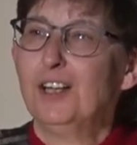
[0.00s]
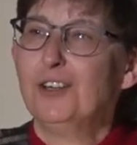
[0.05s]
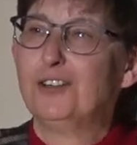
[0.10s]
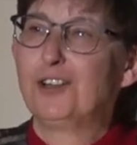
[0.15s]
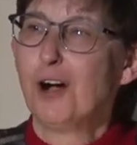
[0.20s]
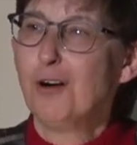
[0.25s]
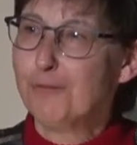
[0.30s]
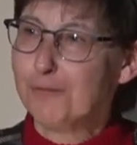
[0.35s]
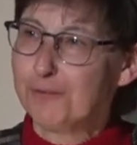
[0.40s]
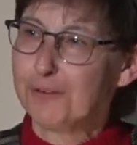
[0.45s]

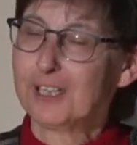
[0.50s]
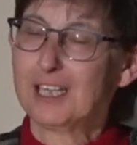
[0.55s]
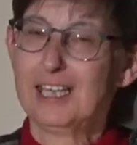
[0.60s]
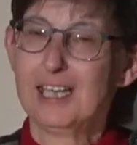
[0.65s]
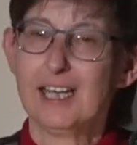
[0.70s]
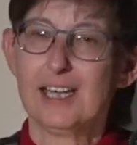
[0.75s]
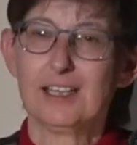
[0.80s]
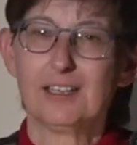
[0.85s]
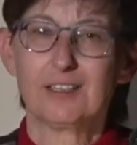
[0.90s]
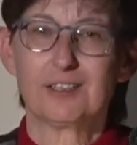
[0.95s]
don't
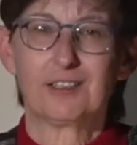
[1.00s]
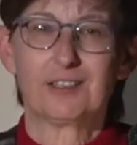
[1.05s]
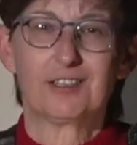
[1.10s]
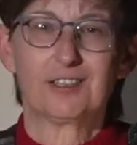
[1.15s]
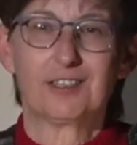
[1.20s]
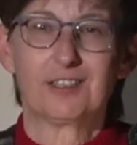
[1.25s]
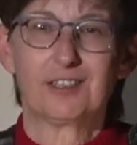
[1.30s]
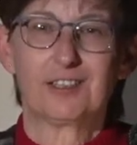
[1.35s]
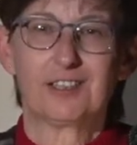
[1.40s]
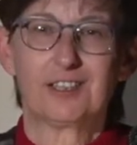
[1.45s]
forget
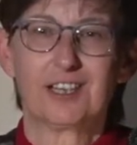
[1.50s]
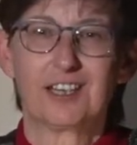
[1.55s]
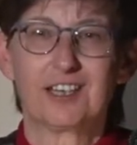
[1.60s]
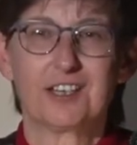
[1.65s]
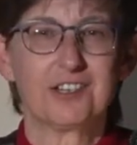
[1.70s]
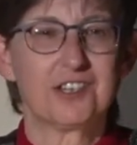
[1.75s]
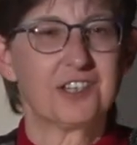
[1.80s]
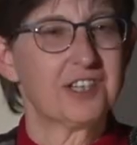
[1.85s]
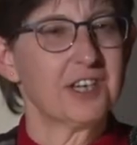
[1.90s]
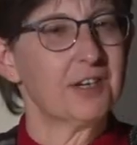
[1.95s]
to
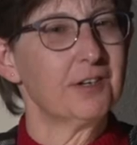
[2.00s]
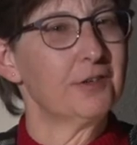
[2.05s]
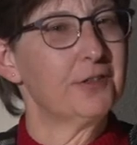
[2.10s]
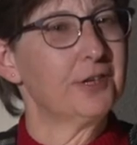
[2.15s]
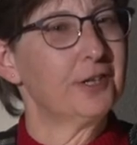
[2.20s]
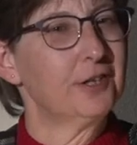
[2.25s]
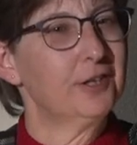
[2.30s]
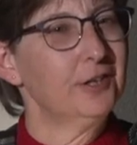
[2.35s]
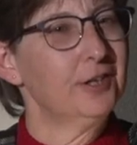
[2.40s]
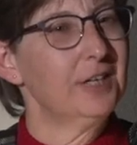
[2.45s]
consider the
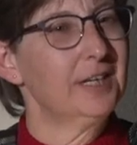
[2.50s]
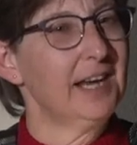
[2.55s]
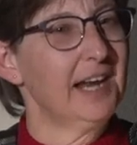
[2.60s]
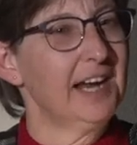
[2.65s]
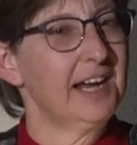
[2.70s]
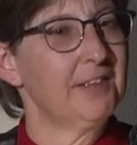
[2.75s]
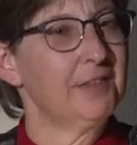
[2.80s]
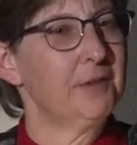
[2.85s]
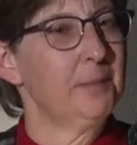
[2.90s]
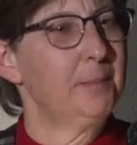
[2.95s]
good
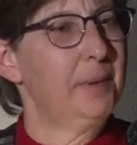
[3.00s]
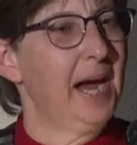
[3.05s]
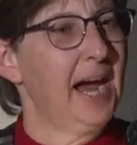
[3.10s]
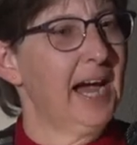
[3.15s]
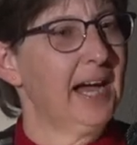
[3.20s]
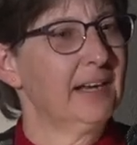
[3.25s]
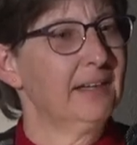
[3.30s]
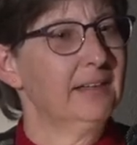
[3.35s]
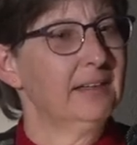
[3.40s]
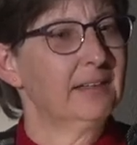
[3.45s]
and the
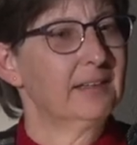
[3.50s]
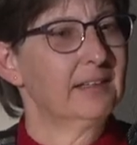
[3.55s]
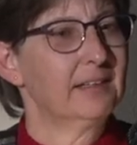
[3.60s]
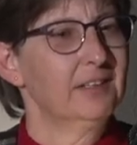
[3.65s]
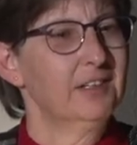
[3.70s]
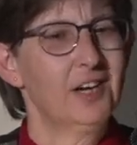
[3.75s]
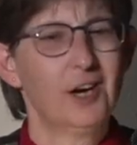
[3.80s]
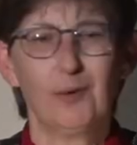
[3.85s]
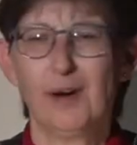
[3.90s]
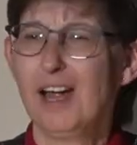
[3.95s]
bad.
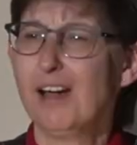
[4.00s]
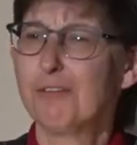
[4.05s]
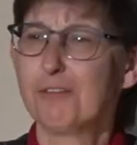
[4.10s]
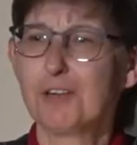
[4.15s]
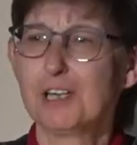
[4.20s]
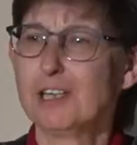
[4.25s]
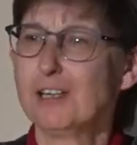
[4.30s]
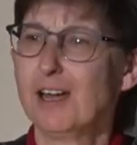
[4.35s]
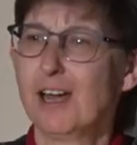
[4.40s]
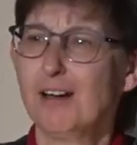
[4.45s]
You know,
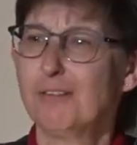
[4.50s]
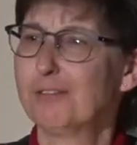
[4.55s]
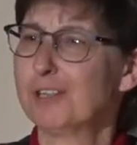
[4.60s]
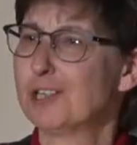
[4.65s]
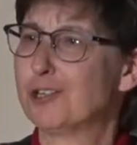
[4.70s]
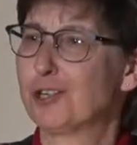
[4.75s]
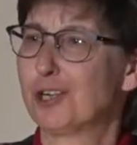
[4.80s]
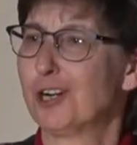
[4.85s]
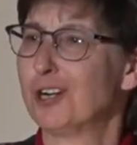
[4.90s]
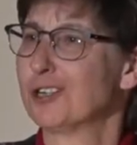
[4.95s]
every, every
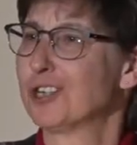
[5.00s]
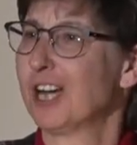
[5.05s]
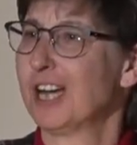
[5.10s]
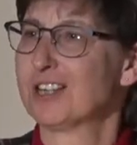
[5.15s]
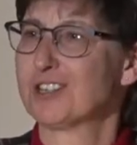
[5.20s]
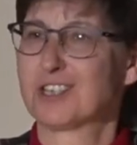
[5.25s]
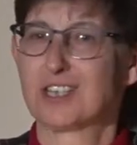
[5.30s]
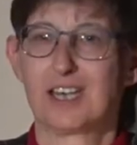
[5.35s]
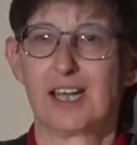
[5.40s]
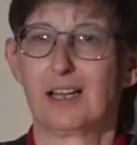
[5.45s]
church
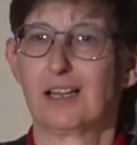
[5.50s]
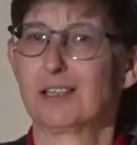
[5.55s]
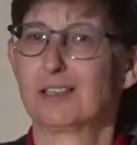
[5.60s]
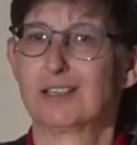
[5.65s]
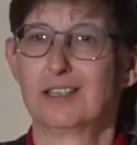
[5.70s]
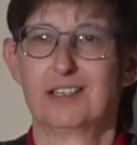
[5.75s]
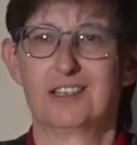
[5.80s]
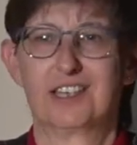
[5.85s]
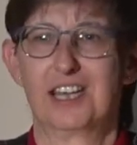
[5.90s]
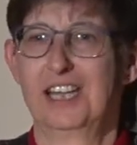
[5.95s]
has
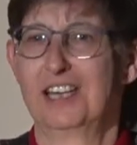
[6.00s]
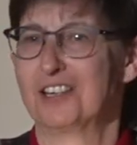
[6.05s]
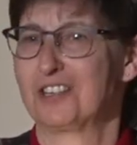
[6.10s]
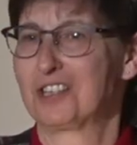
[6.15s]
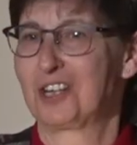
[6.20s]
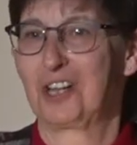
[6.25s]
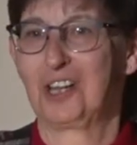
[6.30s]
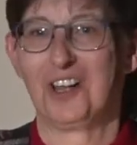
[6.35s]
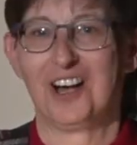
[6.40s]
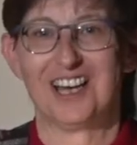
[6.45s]
skeletons in its
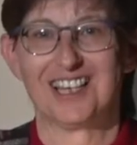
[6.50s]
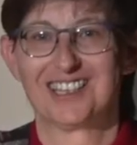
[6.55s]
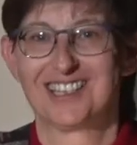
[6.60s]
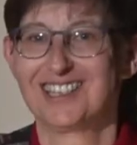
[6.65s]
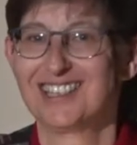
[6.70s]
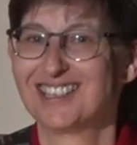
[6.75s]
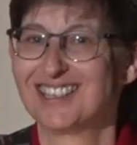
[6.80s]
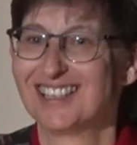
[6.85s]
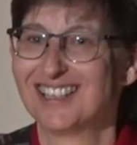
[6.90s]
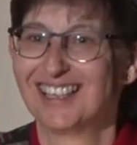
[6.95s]

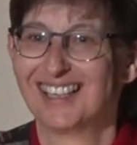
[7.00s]
closet.